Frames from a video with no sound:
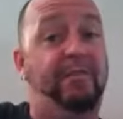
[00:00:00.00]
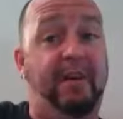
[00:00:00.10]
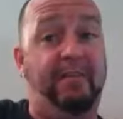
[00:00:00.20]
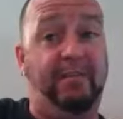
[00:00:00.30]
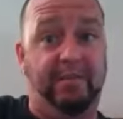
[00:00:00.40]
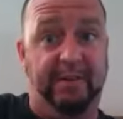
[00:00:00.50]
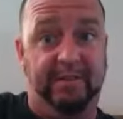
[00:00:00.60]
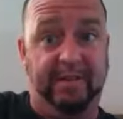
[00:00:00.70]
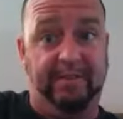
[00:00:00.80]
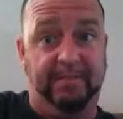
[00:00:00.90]

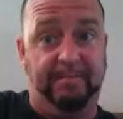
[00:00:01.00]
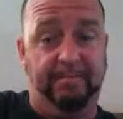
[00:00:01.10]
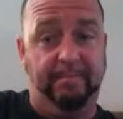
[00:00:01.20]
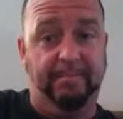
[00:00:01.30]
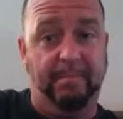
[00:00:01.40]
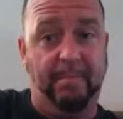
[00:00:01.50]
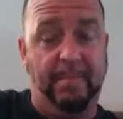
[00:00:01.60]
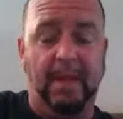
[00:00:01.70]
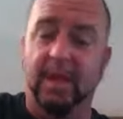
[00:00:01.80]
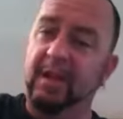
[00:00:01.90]
5.37.
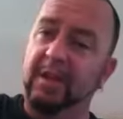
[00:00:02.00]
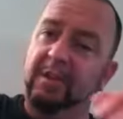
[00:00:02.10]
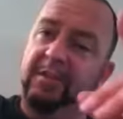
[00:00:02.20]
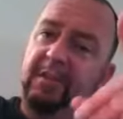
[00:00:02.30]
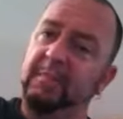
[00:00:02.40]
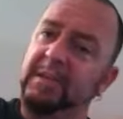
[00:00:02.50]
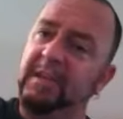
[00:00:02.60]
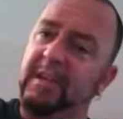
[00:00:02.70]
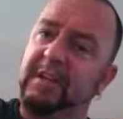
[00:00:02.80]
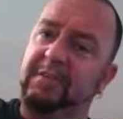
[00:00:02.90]
So let me
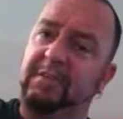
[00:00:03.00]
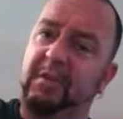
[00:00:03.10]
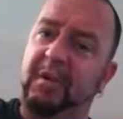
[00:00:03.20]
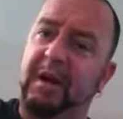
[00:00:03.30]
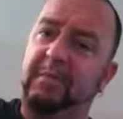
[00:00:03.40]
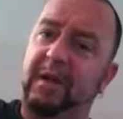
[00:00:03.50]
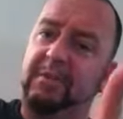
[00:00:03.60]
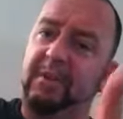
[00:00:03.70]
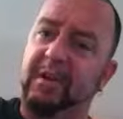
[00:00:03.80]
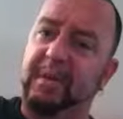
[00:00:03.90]
tell you a story. I'm
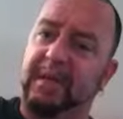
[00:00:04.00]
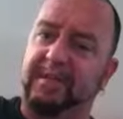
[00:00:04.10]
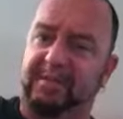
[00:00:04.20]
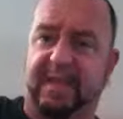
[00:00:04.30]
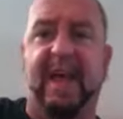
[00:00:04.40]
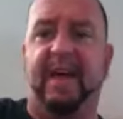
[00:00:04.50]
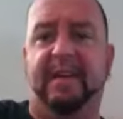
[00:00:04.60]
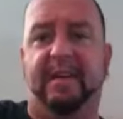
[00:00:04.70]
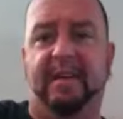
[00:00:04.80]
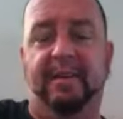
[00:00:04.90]
not trying to make you
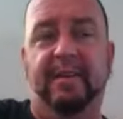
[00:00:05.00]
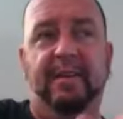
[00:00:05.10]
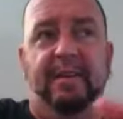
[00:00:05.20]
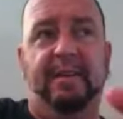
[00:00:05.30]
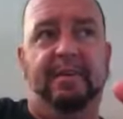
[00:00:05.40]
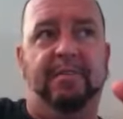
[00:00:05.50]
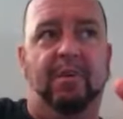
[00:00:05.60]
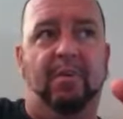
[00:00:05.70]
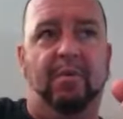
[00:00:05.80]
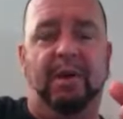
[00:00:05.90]
sad.
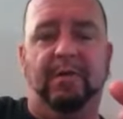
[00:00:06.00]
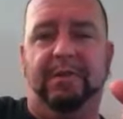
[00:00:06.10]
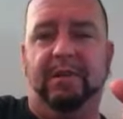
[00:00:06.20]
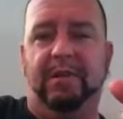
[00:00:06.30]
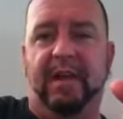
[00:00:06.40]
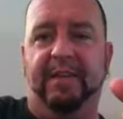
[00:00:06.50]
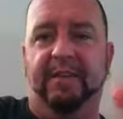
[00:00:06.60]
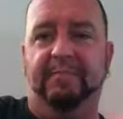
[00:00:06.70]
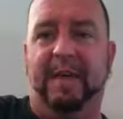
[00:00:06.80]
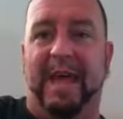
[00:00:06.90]
So when I was little, I had
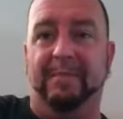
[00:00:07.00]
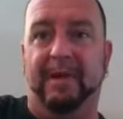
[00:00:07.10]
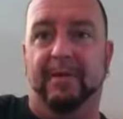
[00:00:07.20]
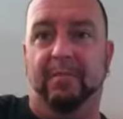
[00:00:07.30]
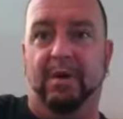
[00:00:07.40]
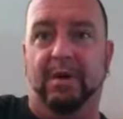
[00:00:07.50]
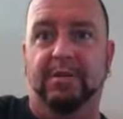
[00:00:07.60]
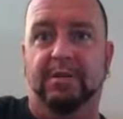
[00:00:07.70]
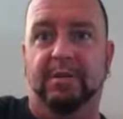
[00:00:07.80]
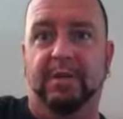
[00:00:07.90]
this Pac-Man
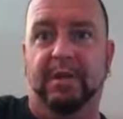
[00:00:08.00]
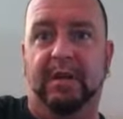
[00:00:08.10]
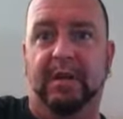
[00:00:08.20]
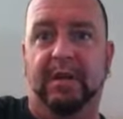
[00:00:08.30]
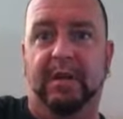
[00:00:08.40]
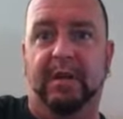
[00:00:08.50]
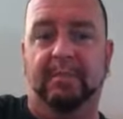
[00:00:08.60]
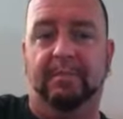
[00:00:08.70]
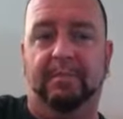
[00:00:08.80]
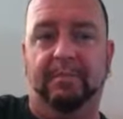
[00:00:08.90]
watch, and
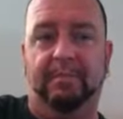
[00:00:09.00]
um,